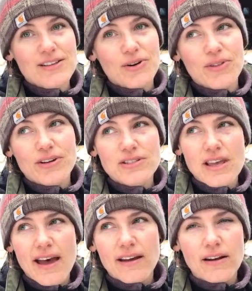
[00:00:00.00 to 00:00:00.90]
though, there's
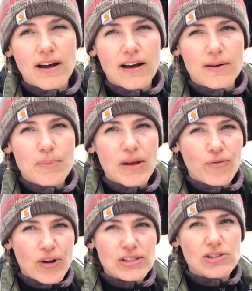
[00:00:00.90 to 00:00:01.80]
that big
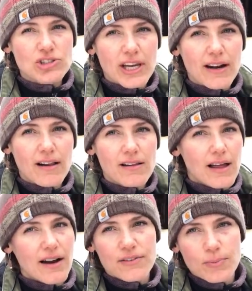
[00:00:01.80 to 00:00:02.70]
Friesian channel. A
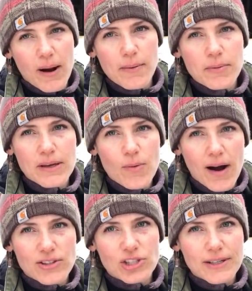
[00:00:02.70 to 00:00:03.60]
lot of you probably
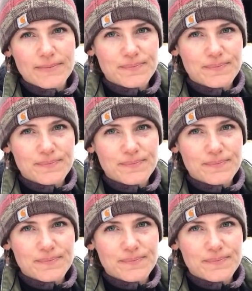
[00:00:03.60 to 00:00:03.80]
watch it